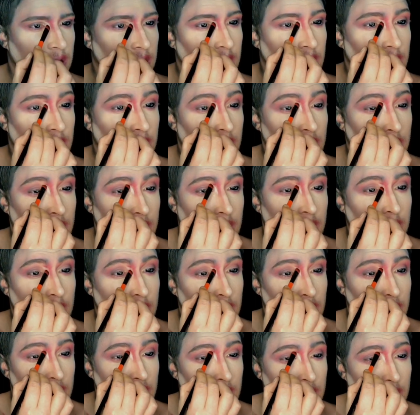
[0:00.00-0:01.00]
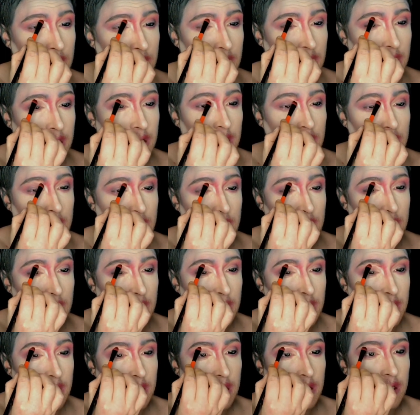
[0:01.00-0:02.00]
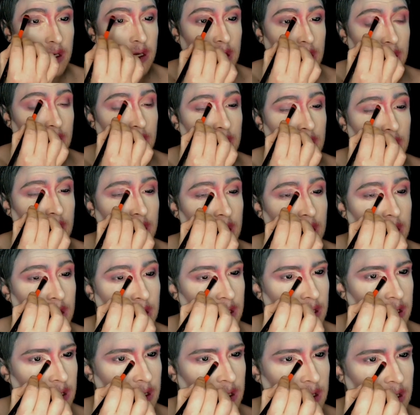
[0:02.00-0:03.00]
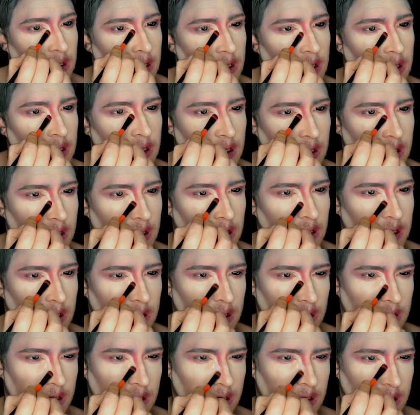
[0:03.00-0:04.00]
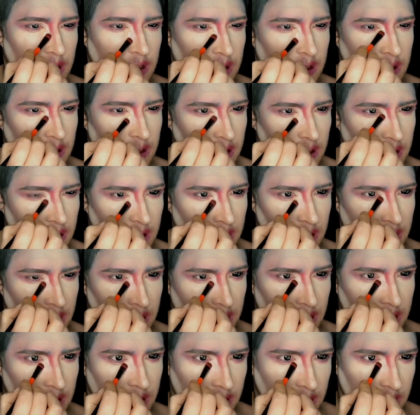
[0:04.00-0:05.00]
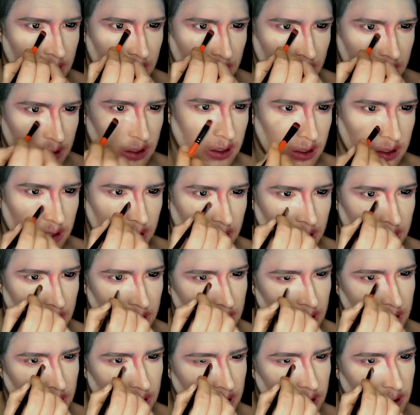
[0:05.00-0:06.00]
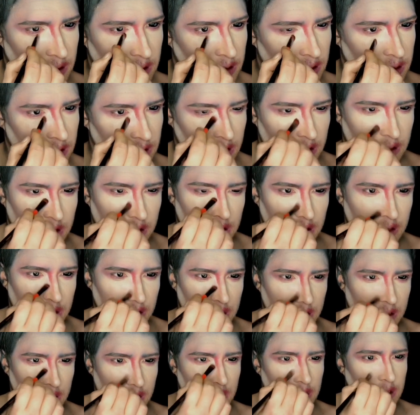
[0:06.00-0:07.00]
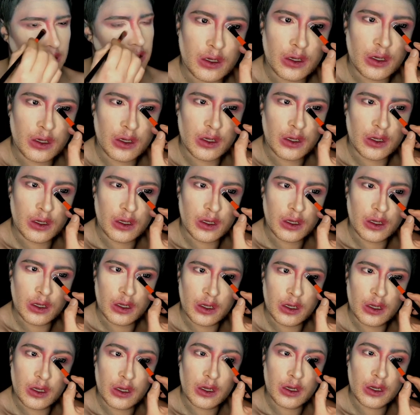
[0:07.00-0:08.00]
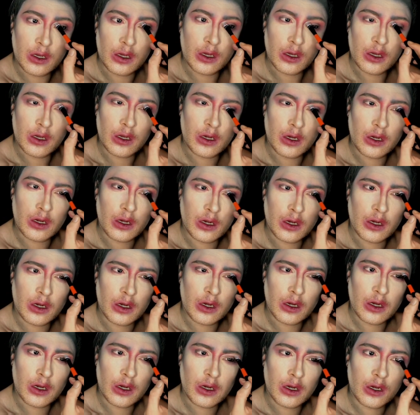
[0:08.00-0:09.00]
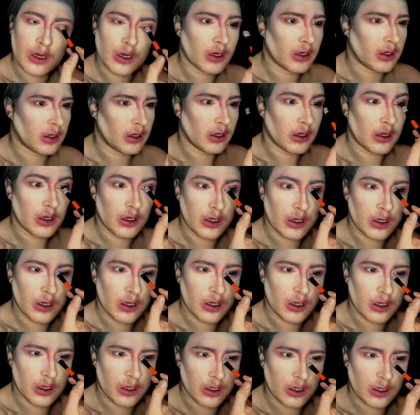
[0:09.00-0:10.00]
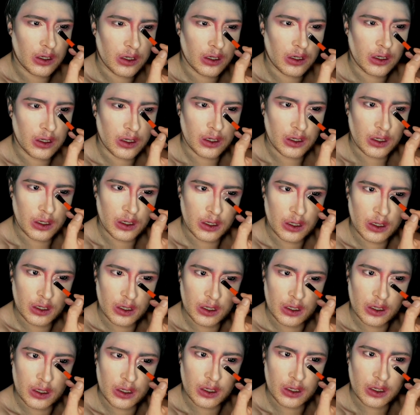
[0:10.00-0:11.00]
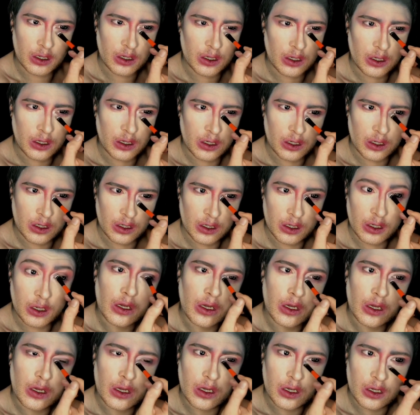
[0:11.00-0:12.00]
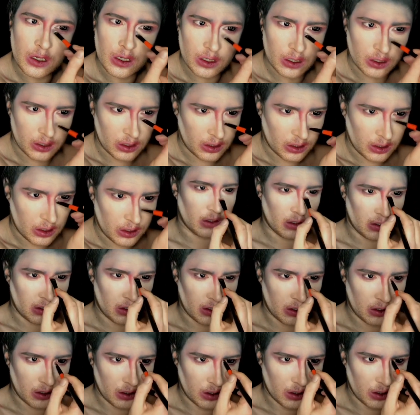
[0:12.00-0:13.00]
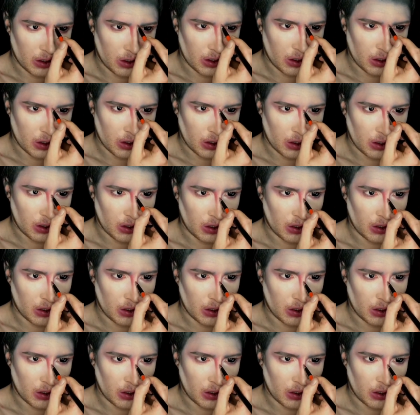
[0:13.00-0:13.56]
on a pecker brush. This is a Mark Reed signature, and I'm going in and cutting the under of the bridge of the nose right above the socket and blending that down under the eye,